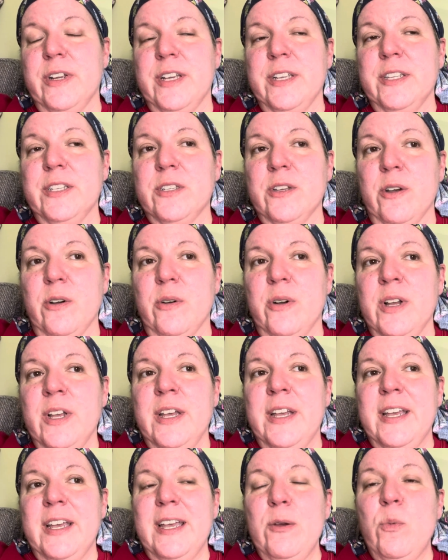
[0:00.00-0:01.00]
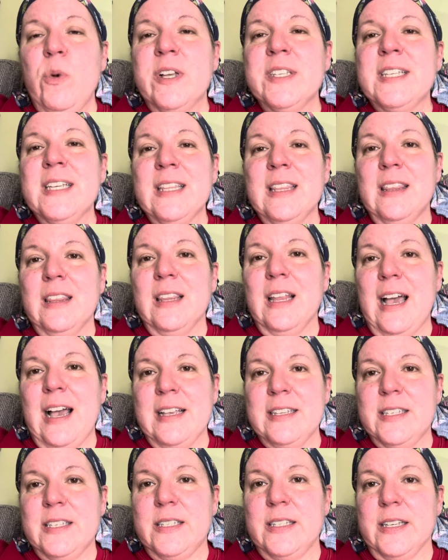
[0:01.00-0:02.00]
And so it wasn't
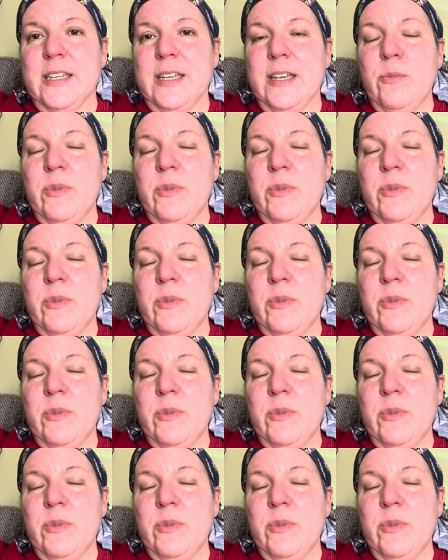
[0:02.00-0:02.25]
lasting